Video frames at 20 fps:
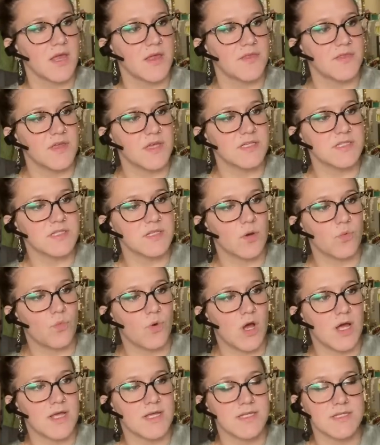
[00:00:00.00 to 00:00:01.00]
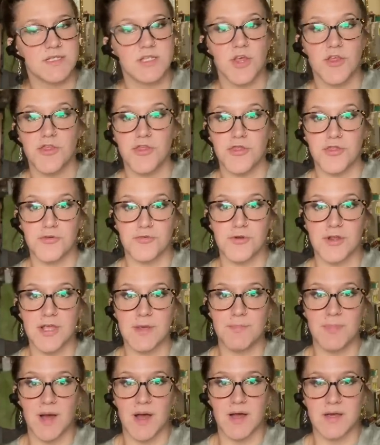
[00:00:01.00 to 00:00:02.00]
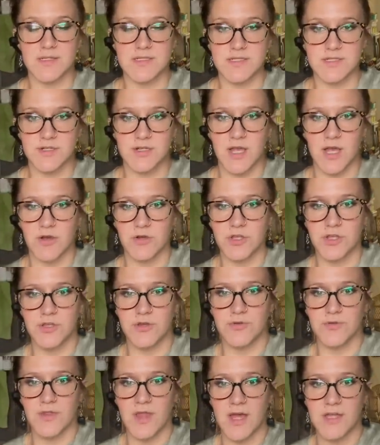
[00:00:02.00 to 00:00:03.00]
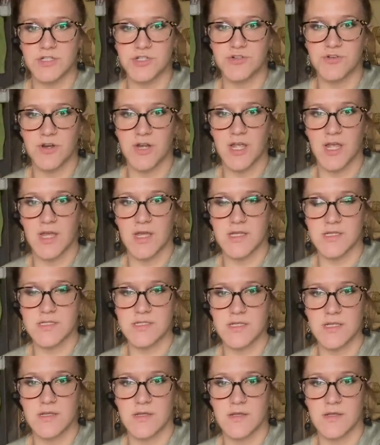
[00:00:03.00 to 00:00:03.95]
This was three bucks. Look how cute that tree is.